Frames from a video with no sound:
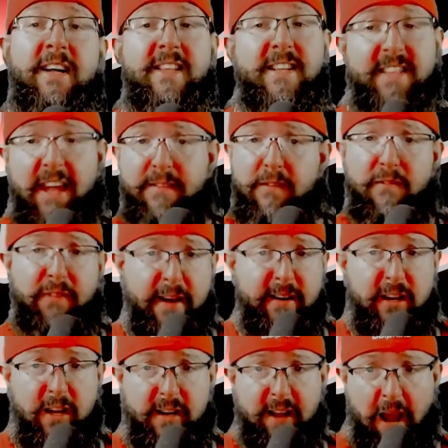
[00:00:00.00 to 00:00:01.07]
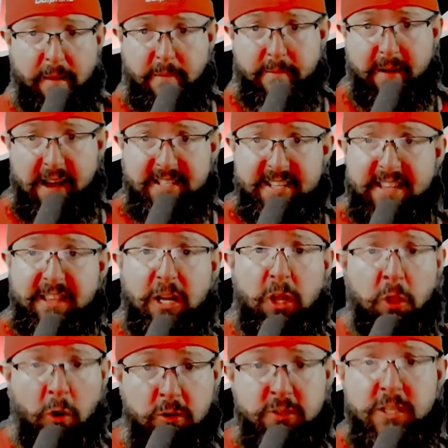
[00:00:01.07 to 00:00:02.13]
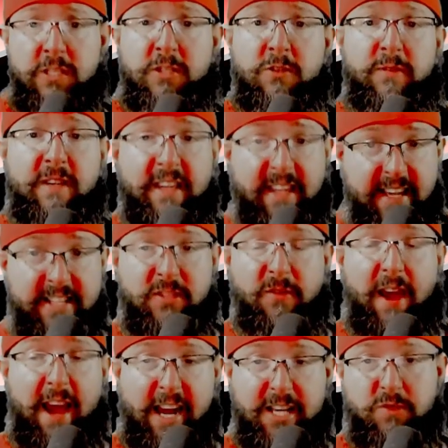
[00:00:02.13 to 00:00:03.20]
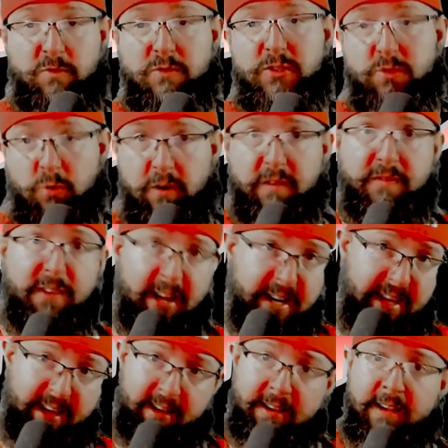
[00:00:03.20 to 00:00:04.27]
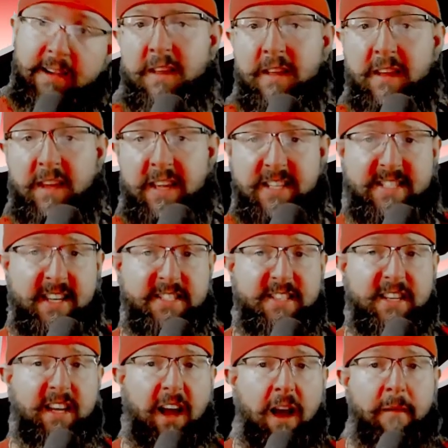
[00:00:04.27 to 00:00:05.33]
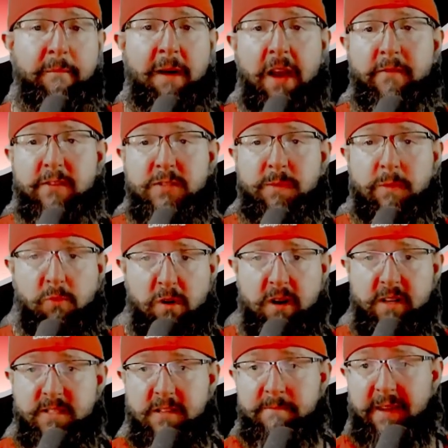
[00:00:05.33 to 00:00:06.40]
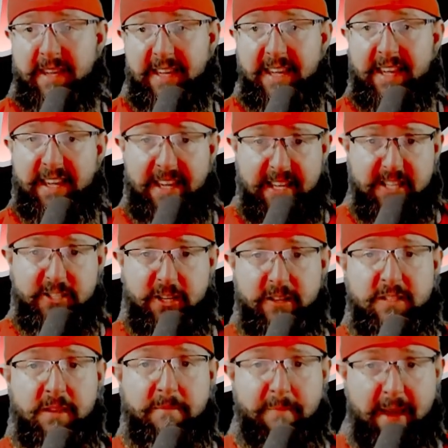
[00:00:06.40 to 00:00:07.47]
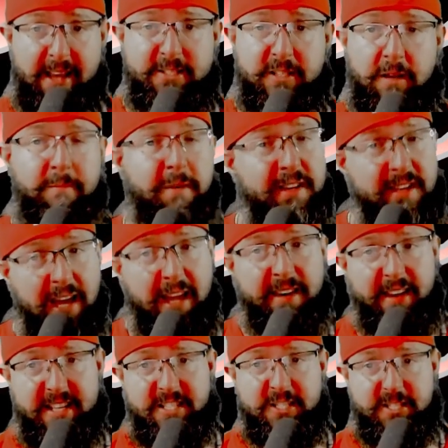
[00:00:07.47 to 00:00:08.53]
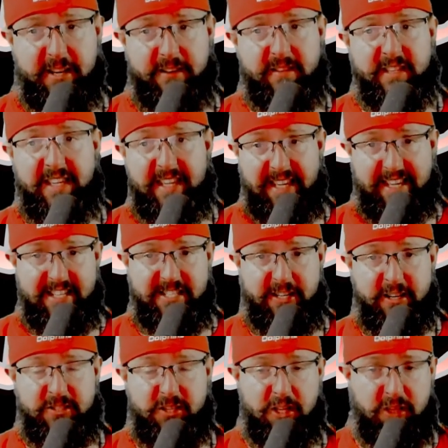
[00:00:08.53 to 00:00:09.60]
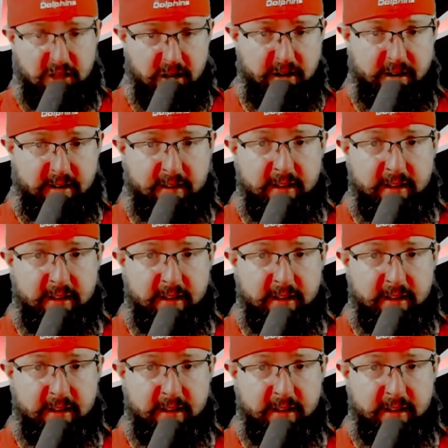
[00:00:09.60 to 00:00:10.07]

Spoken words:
that they have a very good compromise and the closest you can get to actual sword fighting. He says the combat was reworked to make it easier to master, but not necessarily easier to learn.